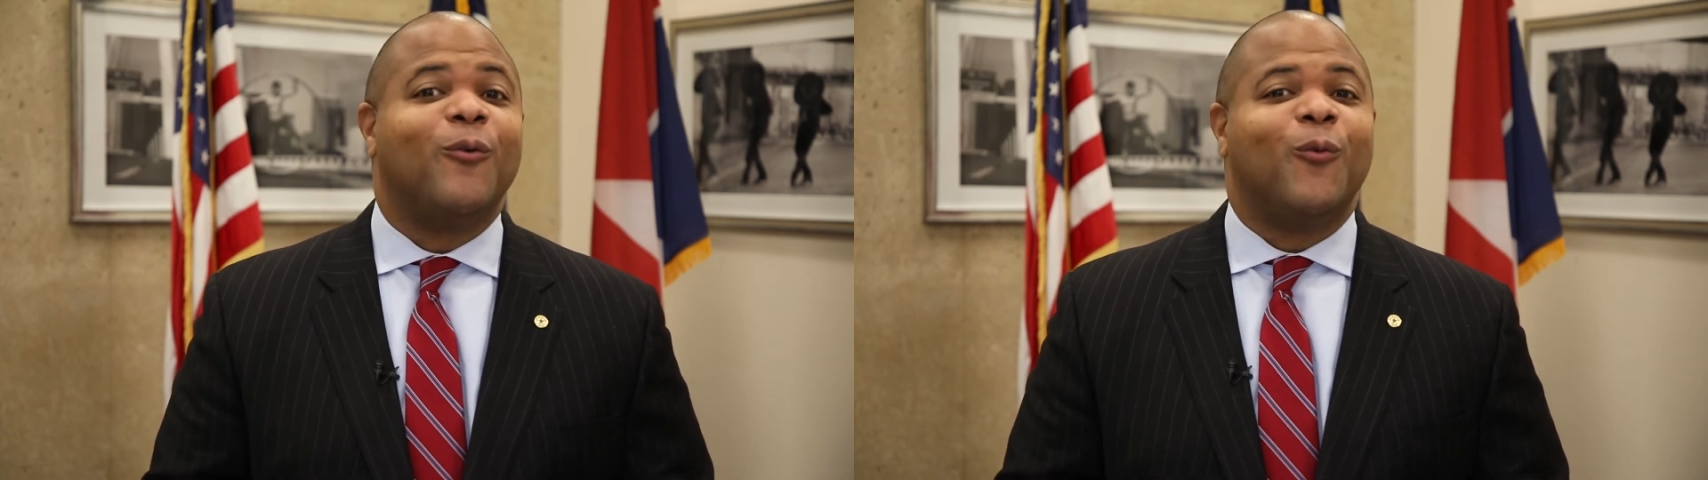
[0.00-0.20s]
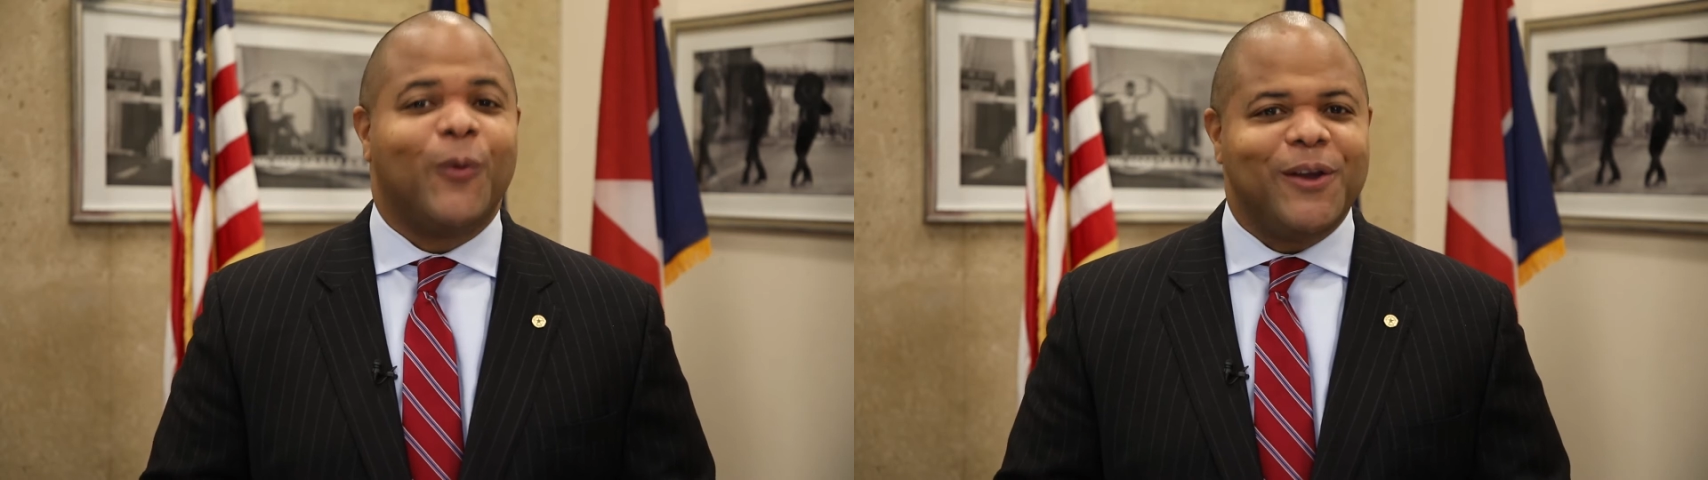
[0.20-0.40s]

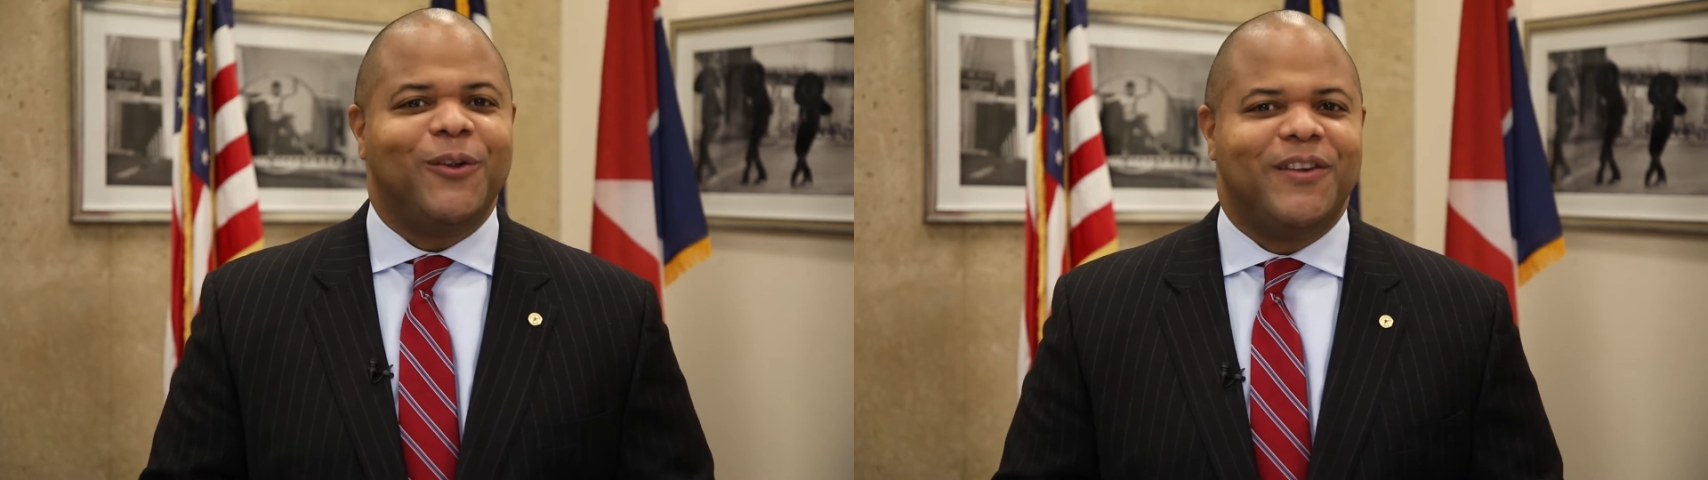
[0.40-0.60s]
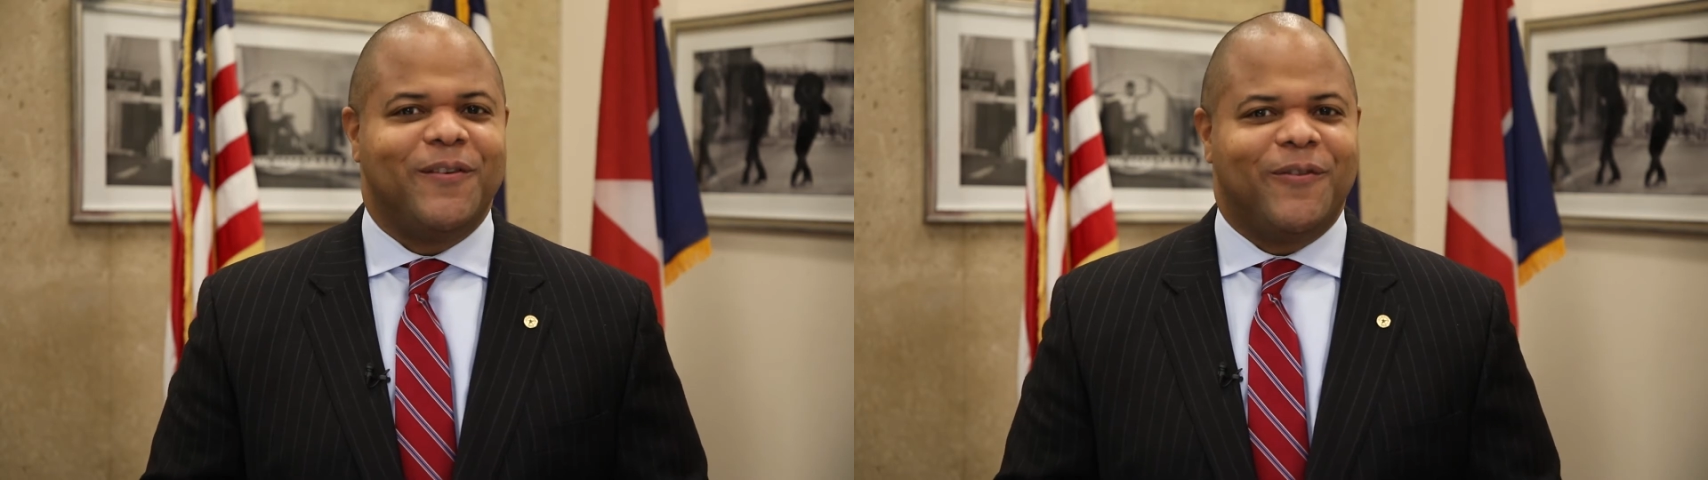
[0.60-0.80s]
real
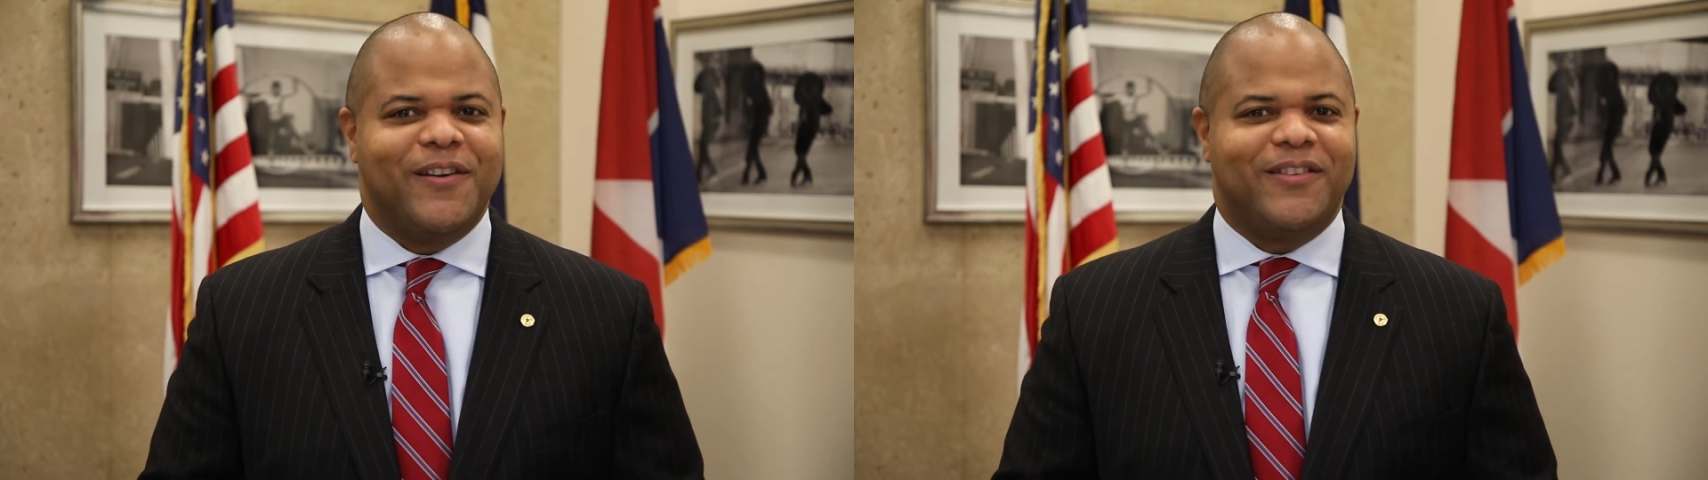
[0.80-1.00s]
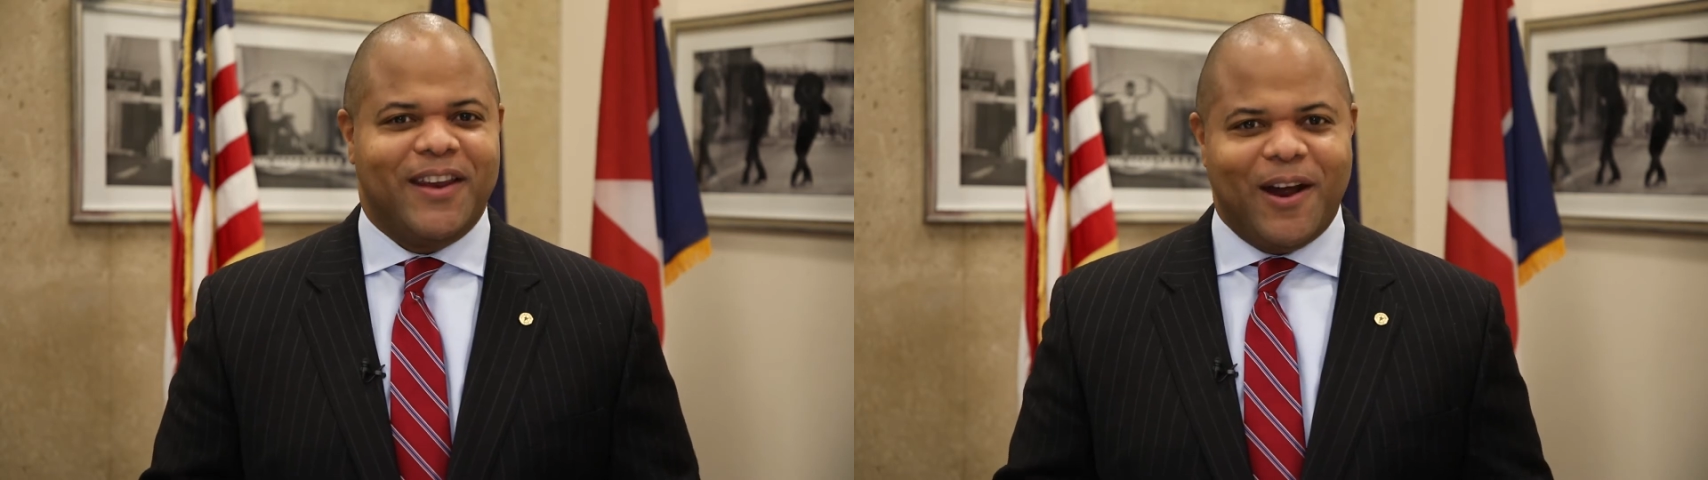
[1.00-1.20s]

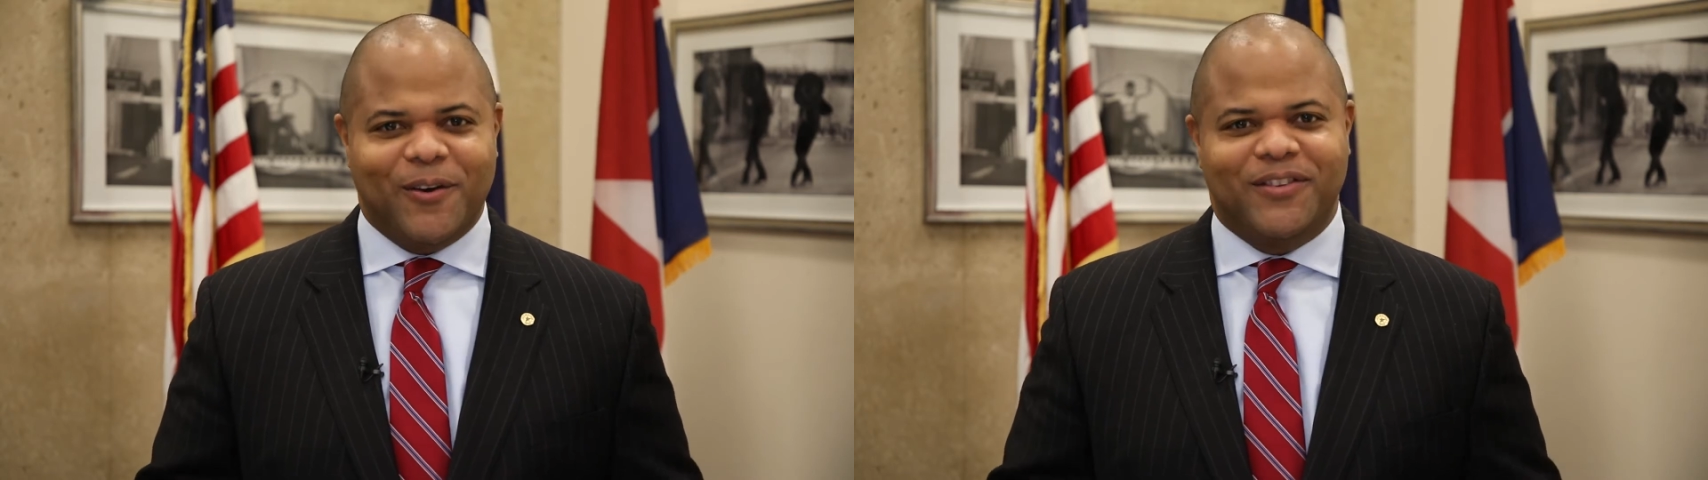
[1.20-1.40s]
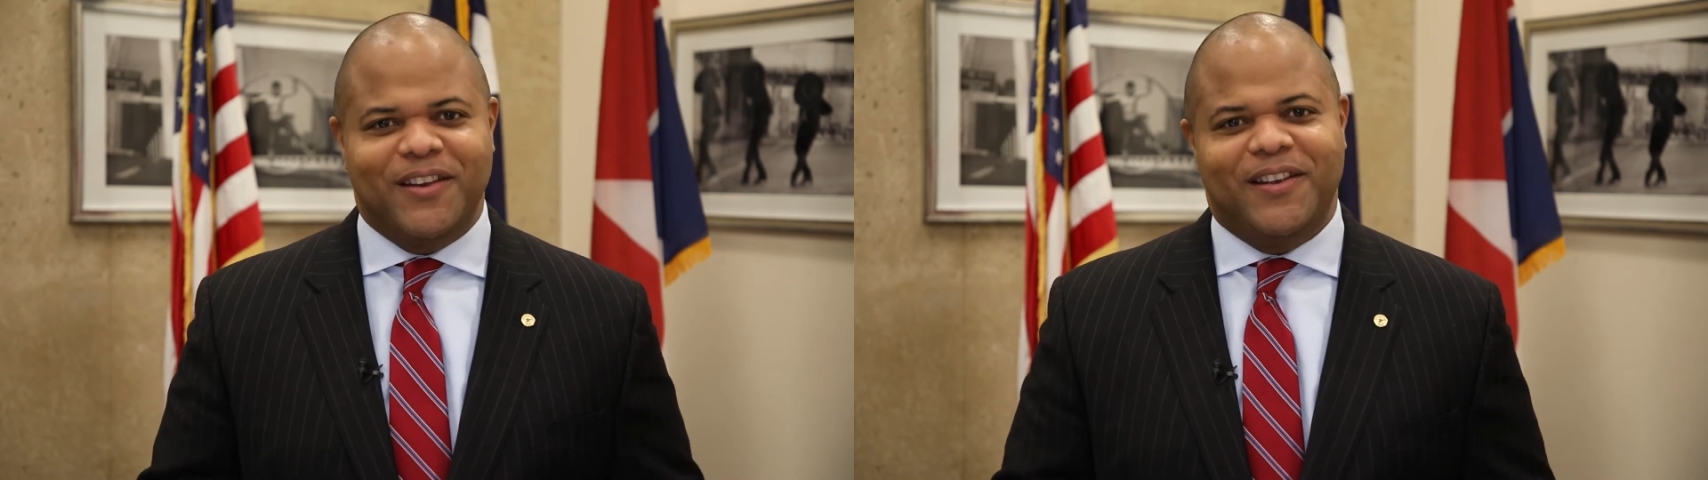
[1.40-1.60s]
difference in our
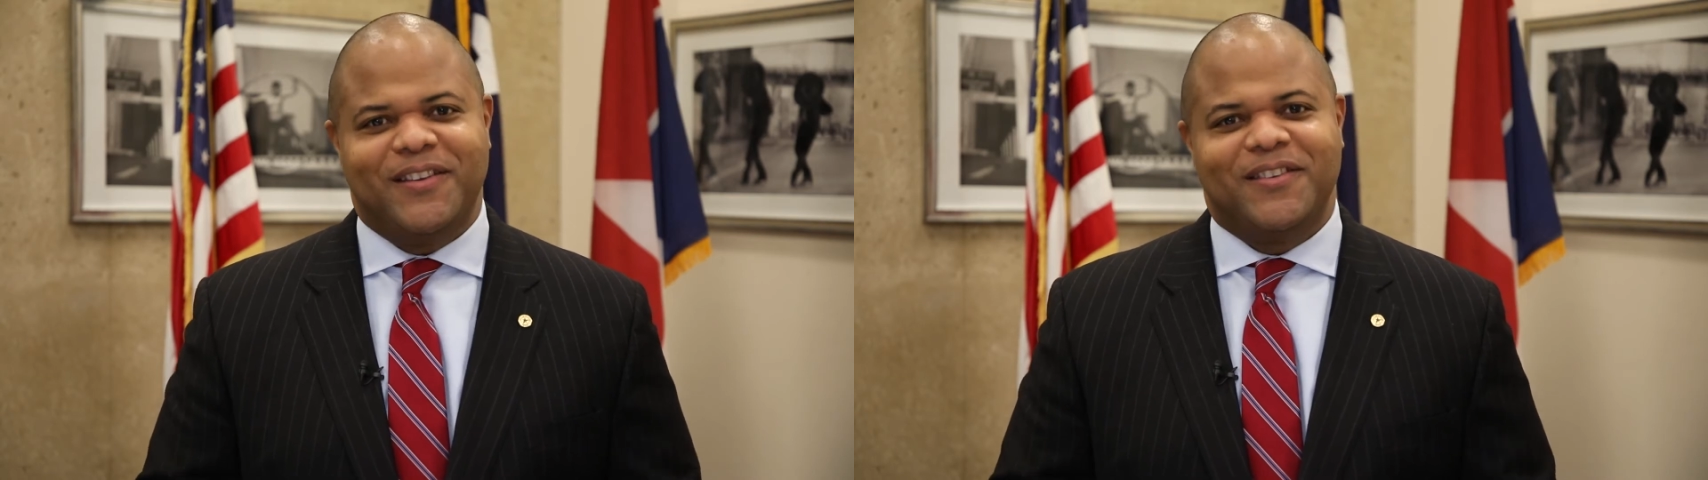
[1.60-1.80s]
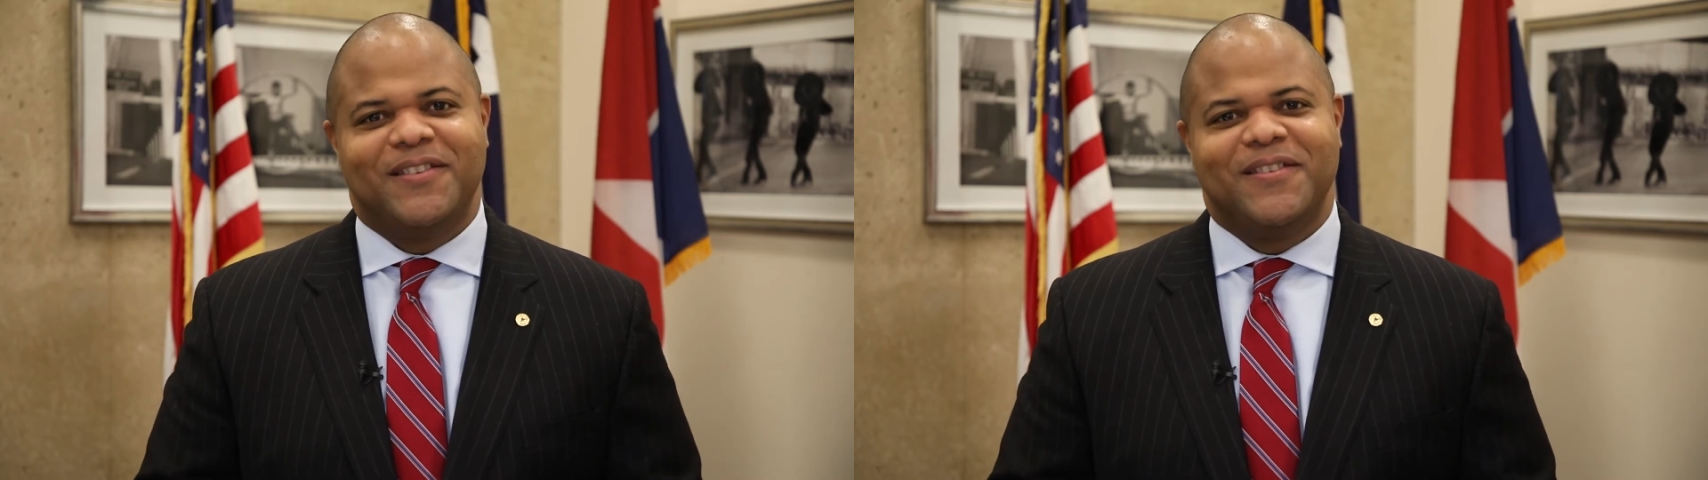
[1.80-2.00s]

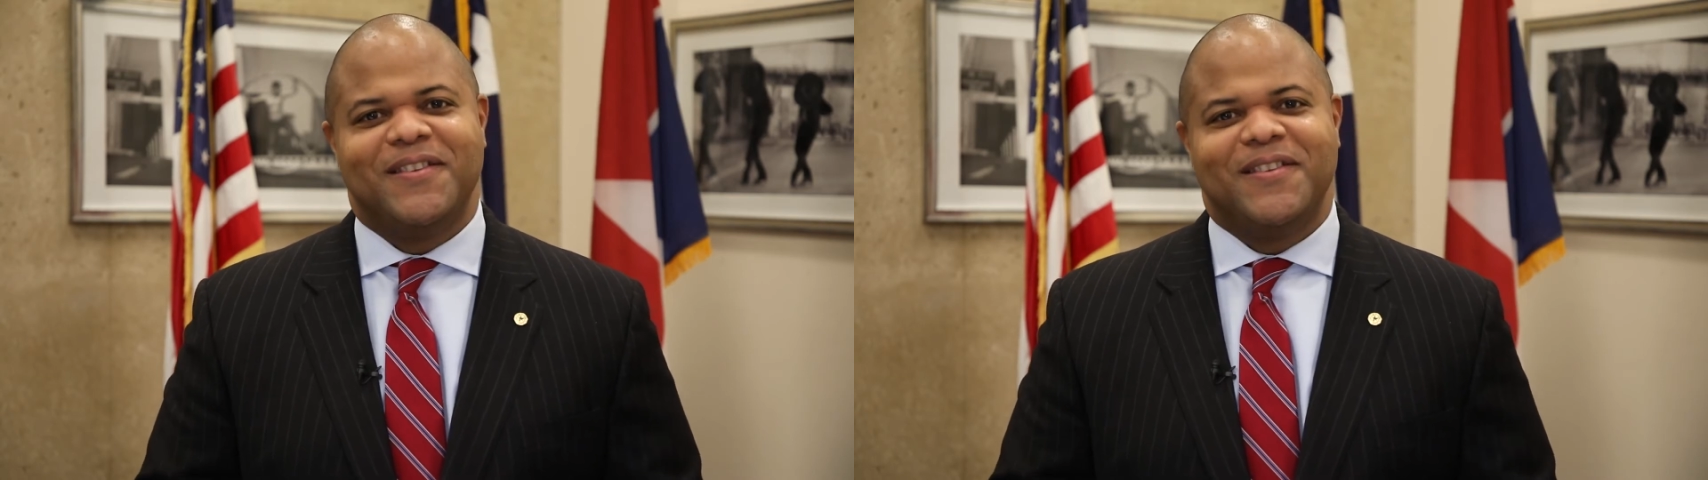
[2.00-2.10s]
cities.